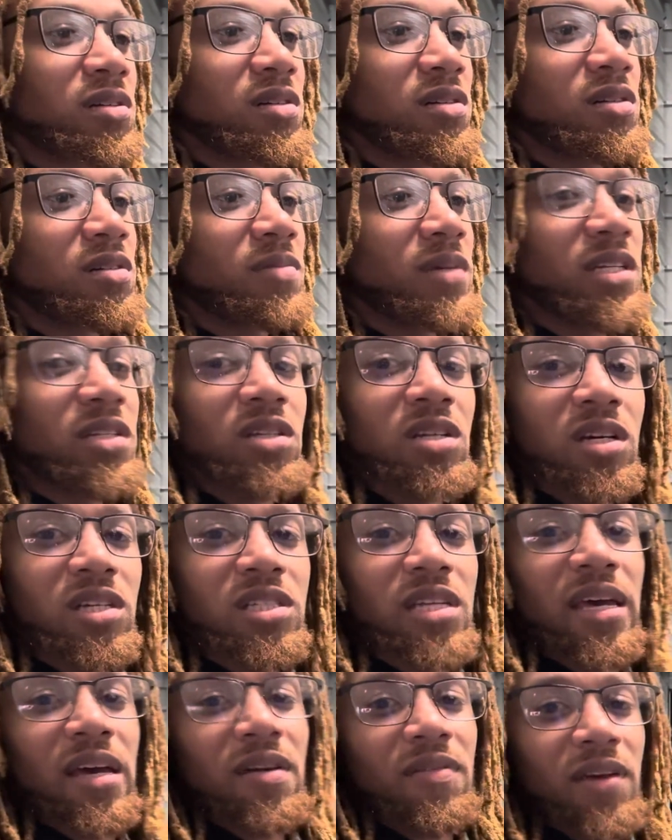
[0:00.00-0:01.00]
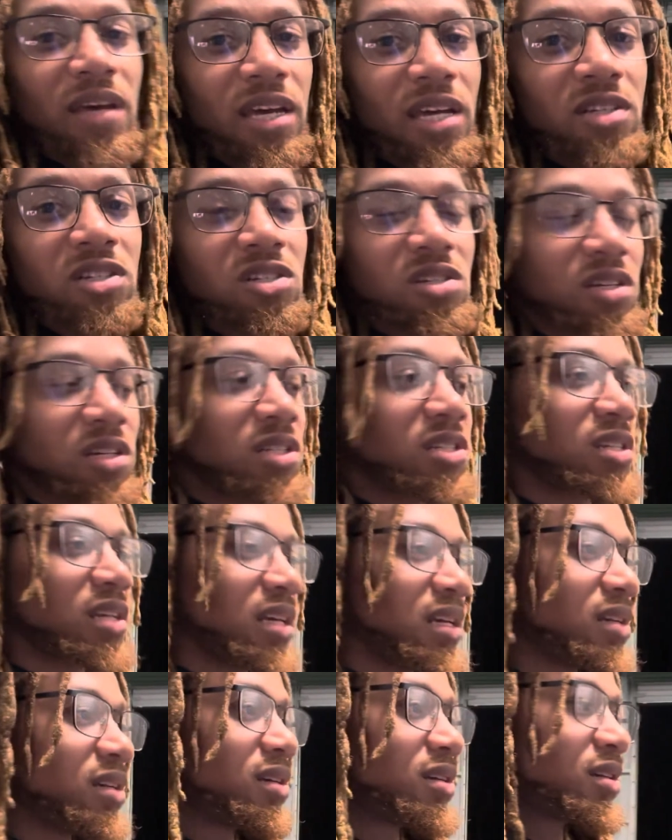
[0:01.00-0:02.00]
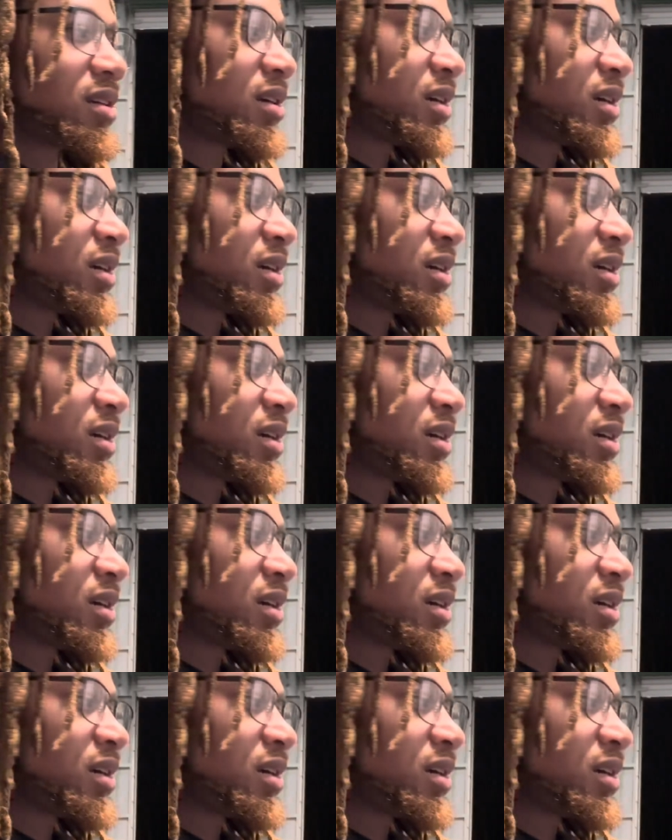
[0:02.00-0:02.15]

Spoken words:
It does have head studs in it.